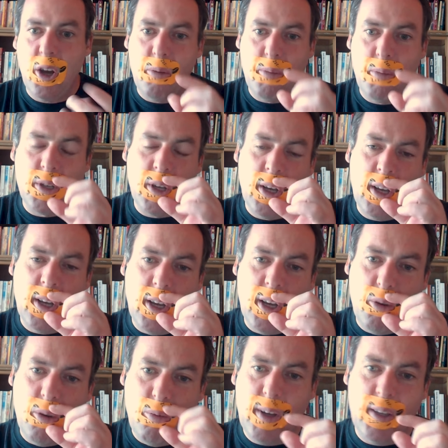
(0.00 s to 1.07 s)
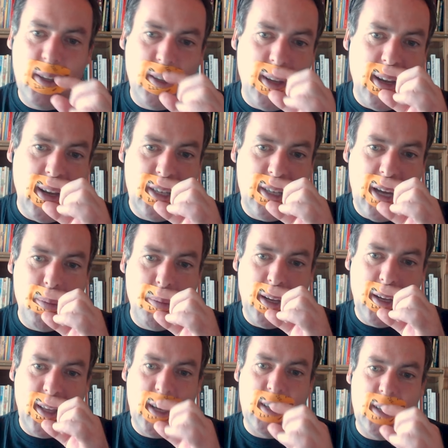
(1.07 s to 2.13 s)
But with a tape
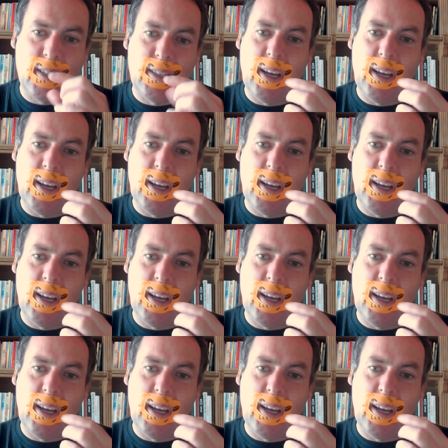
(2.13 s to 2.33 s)
like this,